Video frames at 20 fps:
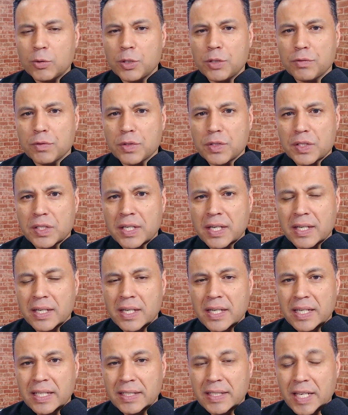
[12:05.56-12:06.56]
what you
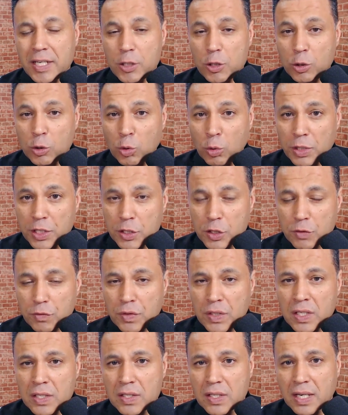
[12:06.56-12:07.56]
carry within
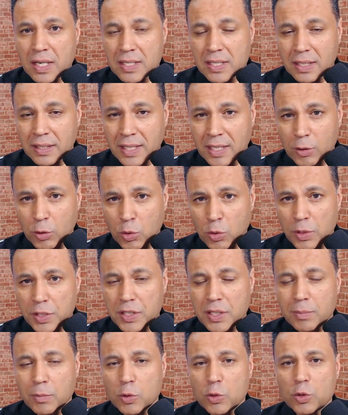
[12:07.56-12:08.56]
you,
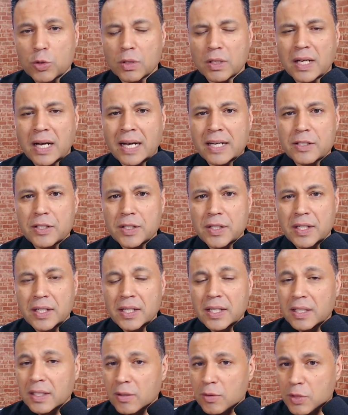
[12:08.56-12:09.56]
physical and
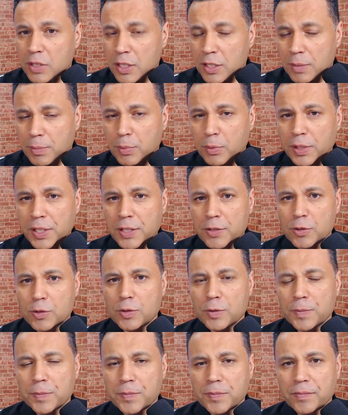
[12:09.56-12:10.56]
emotional pains may
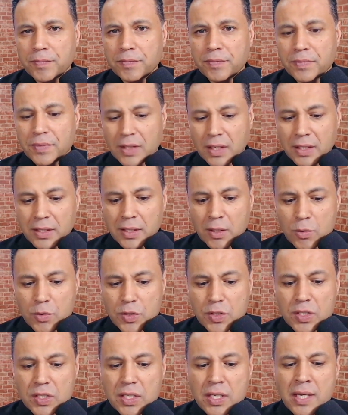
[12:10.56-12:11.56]
not be
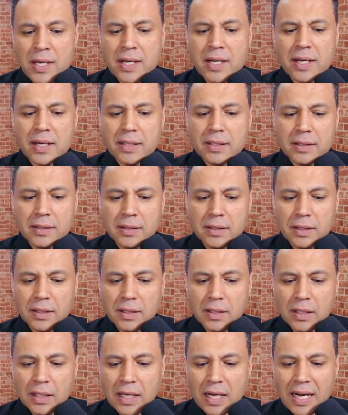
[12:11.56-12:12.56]
because of this.
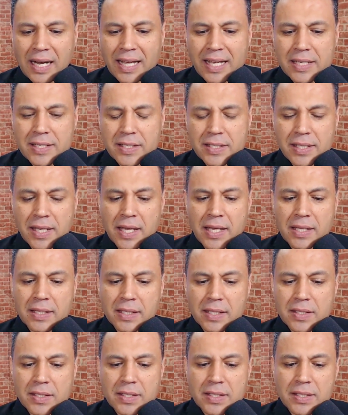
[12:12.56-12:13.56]
So follow the
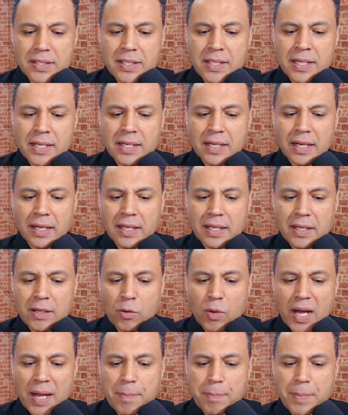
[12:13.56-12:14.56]
recipe,
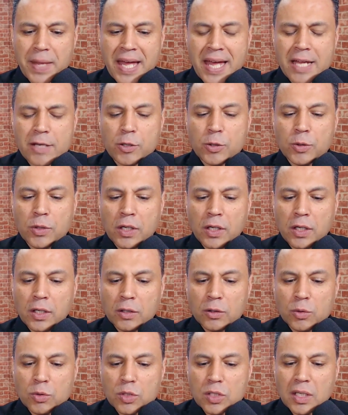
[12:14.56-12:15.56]
the
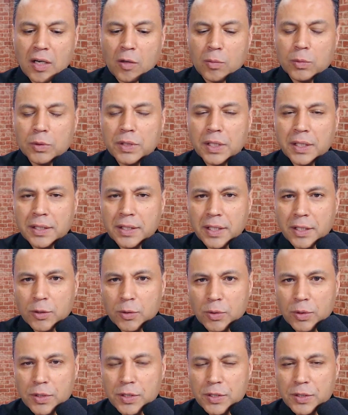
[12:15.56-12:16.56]
remedy
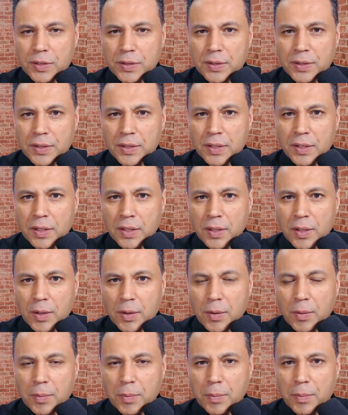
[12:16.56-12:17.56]
from
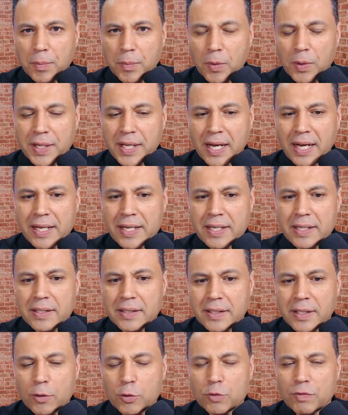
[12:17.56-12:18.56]
Psalm 32.